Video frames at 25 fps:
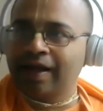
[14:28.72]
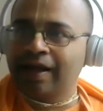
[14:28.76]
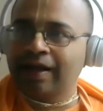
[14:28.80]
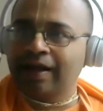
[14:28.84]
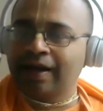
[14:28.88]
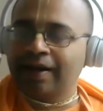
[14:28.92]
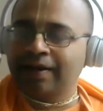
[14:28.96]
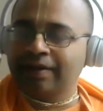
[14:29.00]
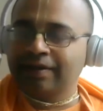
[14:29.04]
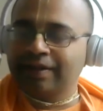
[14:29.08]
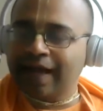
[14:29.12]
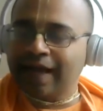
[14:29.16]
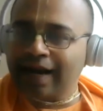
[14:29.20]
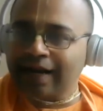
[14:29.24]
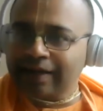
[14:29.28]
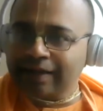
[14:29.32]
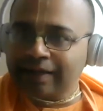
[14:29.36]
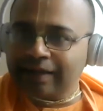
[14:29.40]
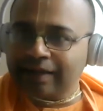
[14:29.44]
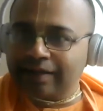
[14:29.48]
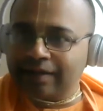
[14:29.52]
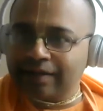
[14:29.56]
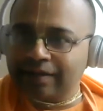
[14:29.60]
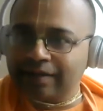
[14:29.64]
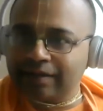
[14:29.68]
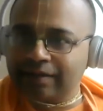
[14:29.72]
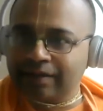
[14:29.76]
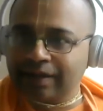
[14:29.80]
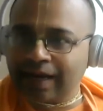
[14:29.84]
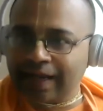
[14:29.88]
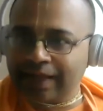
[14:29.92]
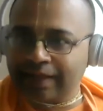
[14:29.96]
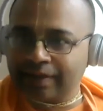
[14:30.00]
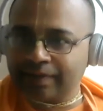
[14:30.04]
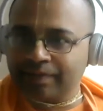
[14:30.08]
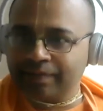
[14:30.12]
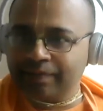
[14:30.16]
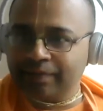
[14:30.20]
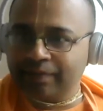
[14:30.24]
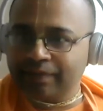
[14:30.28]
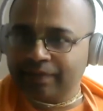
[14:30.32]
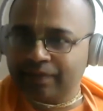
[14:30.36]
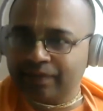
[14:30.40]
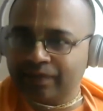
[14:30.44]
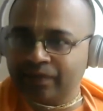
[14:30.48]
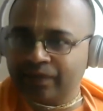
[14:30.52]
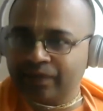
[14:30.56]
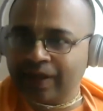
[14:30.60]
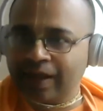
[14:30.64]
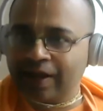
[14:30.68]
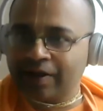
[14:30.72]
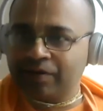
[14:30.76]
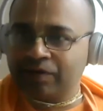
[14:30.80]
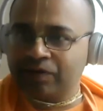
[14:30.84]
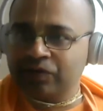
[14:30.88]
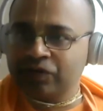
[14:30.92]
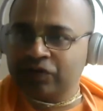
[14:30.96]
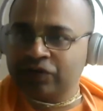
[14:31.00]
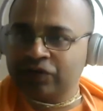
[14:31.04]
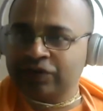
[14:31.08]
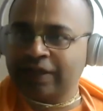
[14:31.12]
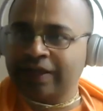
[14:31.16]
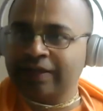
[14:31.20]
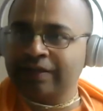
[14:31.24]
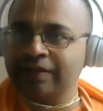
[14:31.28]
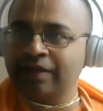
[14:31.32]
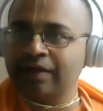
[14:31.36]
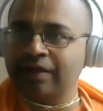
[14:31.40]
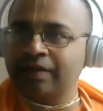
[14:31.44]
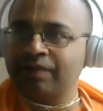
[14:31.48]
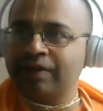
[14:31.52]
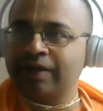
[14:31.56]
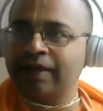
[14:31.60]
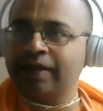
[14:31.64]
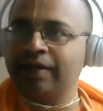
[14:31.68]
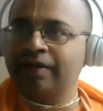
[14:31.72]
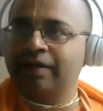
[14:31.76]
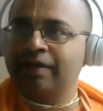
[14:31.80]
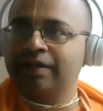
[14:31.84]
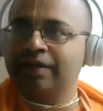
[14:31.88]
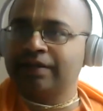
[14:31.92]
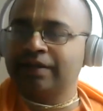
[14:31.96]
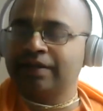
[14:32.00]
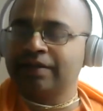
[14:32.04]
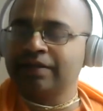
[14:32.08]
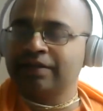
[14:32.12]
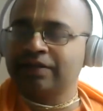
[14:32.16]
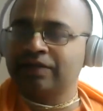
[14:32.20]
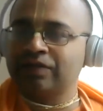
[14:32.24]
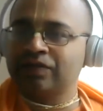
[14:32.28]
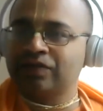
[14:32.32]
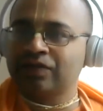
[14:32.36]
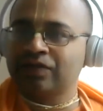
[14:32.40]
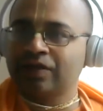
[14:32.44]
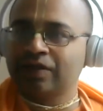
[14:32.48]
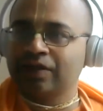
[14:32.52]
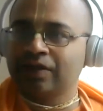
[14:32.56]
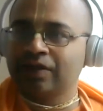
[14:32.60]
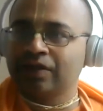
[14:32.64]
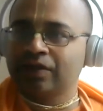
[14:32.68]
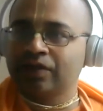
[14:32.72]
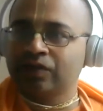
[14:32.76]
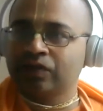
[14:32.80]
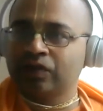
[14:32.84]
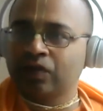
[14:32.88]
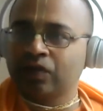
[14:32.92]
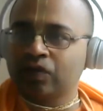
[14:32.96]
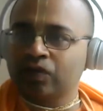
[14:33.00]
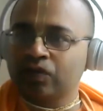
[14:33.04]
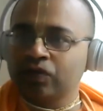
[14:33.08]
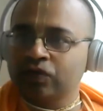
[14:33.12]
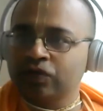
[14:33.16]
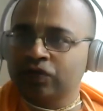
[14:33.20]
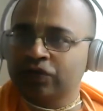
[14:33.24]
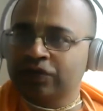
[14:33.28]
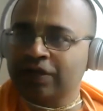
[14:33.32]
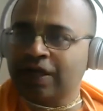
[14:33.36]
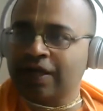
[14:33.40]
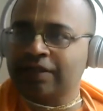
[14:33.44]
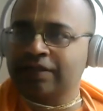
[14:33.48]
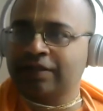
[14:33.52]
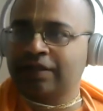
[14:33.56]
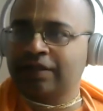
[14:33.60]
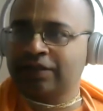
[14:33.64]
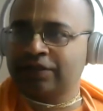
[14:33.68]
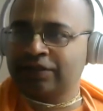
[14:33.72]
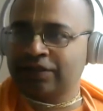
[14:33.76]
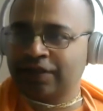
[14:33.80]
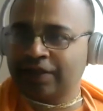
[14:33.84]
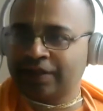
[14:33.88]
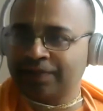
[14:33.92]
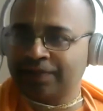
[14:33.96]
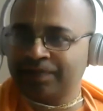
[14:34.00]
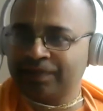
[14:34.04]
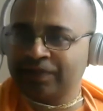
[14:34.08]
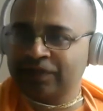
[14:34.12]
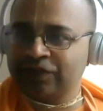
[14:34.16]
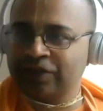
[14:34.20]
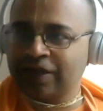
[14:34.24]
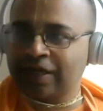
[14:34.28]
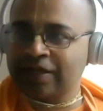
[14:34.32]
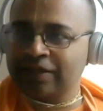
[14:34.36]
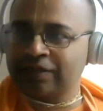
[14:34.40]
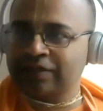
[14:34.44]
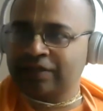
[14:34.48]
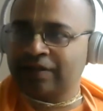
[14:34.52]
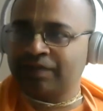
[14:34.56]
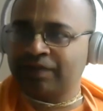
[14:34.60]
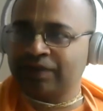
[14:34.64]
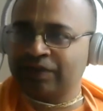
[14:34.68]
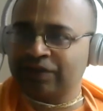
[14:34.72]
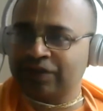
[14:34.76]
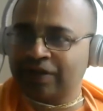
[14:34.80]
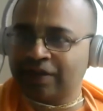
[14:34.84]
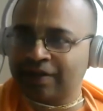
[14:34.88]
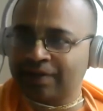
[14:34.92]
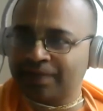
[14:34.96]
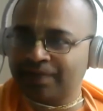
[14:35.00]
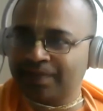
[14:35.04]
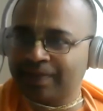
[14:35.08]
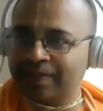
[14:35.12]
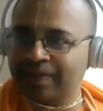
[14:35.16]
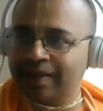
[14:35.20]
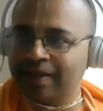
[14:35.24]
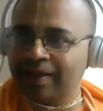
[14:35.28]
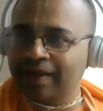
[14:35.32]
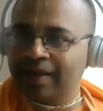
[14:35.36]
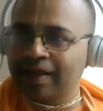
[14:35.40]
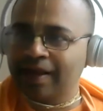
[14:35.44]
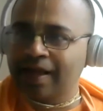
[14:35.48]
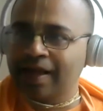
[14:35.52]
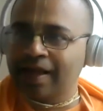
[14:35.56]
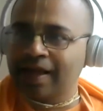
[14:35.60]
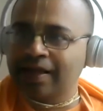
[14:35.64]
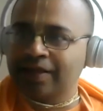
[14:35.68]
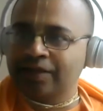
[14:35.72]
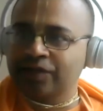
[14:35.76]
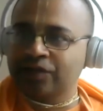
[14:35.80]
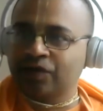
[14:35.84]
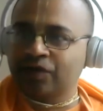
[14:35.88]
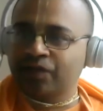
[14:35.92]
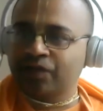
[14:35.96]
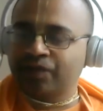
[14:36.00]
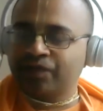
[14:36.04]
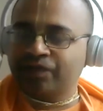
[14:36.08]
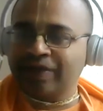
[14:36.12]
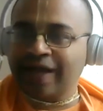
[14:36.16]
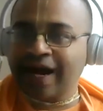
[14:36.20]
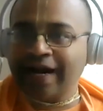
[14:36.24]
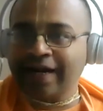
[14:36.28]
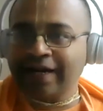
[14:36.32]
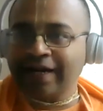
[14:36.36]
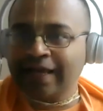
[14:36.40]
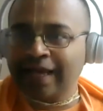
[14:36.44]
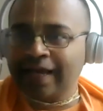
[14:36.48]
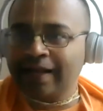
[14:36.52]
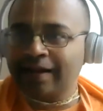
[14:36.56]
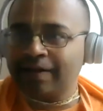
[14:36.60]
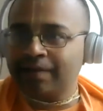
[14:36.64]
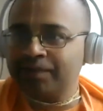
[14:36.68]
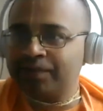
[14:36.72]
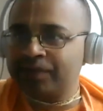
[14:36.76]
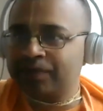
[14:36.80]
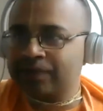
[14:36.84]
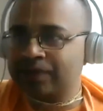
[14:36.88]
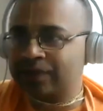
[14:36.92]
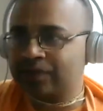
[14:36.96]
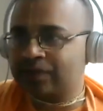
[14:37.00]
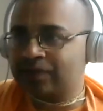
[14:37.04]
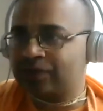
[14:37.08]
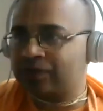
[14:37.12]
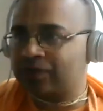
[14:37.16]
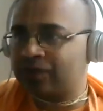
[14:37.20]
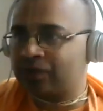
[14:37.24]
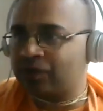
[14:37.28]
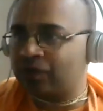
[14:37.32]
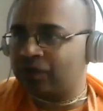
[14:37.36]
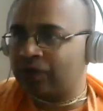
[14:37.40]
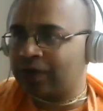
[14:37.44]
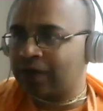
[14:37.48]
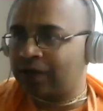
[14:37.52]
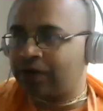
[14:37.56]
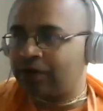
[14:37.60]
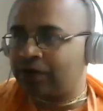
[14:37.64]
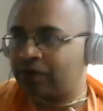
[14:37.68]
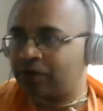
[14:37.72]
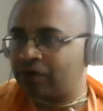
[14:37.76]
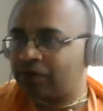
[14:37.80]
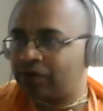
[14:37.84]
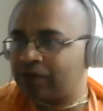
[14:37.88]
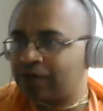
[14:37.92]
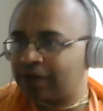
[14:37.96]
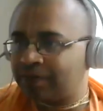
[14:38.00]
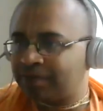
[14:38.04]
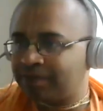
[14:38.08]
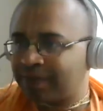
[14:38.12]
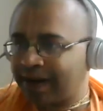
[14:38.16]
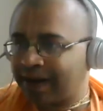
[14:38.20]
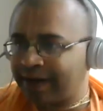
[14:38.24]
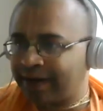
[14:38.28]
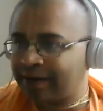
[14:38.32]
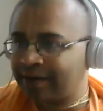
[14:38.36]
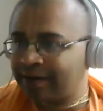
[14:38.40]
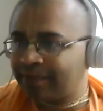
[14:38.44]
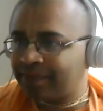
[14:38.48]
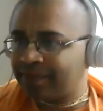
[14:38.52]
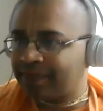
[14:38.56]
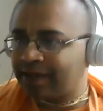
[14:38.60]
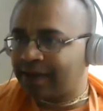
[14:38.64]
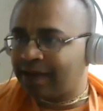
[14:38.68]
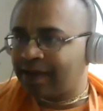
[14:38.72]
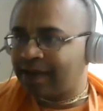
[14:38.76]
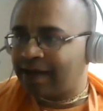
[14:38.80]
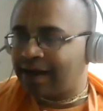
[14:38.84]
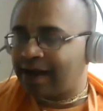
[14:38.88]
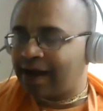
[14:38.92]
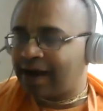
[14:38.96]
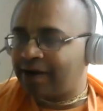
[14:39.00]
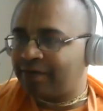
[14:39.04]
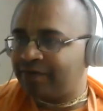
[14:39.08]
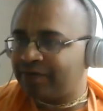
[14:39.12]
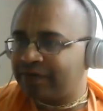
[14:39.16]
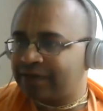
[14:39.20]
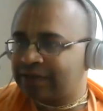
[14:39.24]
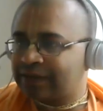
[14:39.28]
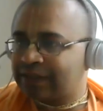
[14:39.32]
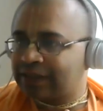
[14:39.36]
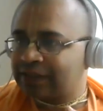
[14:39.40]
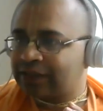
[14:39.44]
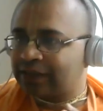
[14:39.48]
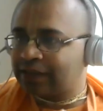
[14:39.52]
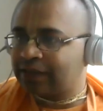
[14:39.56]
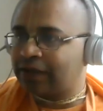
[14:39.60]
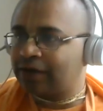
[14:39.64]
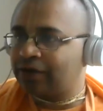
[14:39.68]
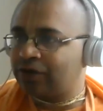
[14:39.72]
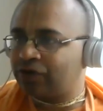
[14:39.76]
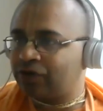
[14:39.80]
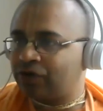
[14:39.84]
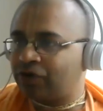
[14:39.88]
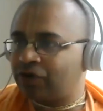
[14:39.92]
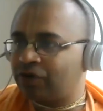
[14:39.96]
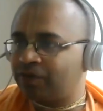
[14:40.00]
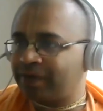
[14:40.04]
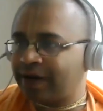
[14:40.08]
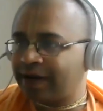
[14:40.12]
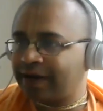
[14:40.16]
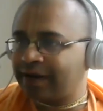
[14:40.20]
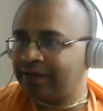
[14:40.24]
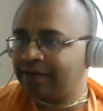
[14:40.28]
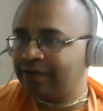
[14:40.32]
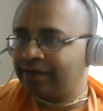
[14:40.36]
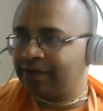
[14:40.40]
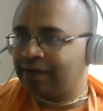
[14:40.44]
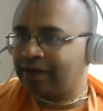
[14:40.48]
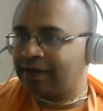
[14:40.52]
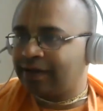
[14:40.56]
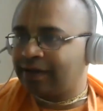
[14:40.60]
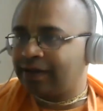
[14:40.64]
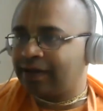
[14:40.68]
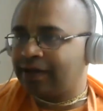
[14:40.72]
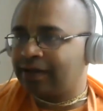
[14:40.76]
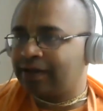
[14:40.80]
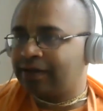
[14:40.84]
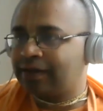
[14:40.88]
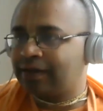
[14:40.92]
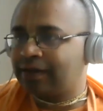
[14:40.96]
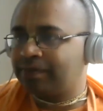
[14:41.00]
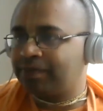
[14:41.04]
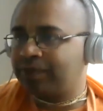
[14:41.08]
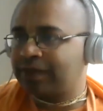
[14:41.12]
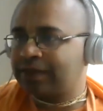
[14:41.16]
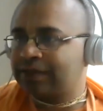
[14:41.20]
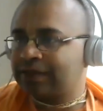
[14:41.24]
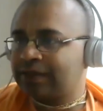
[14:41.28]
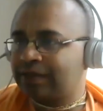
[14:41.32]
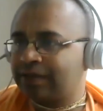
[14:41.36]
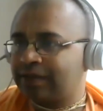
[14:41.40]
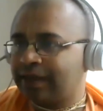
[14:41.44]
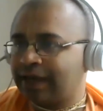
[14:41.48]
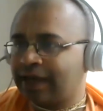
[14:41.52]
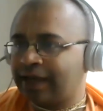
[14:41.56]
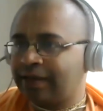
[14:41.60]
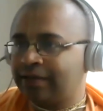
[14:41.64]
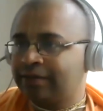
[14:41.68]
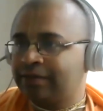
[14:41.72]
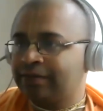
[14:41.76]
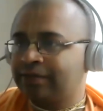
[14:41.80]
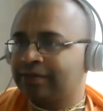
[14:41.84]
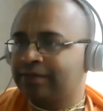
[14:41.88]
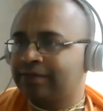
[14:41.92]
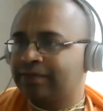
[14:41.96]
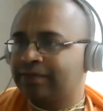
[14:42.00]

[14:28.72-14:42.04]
And that time, we have to strengthen our intelligence through Shastra study, Shastra Vichar. So that helps to control the mind. And with such a controlled mind, the person can